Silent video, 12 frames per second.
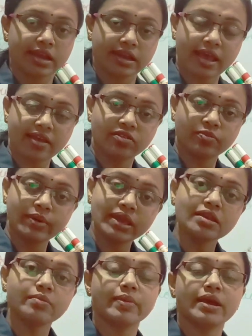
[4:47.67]
It has
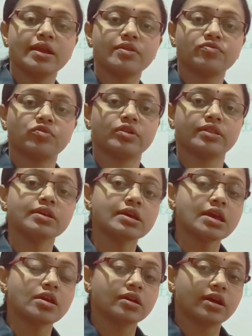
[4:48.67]
been made for the
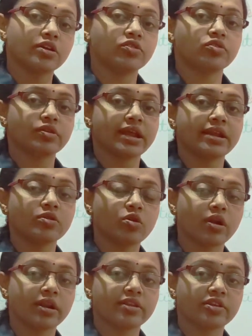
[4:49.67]
control and
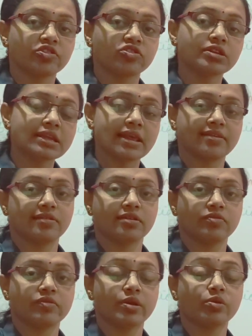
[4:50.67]
coordination
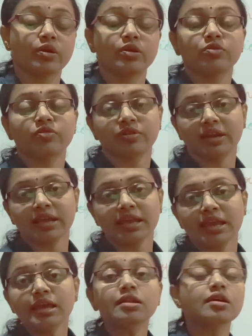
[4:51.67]
lesson. We are going to study
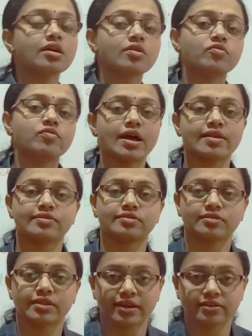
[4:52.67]
in
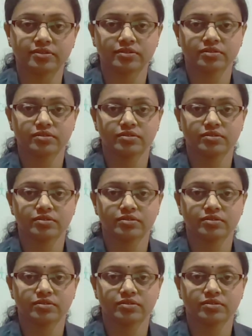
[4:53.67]
vast that.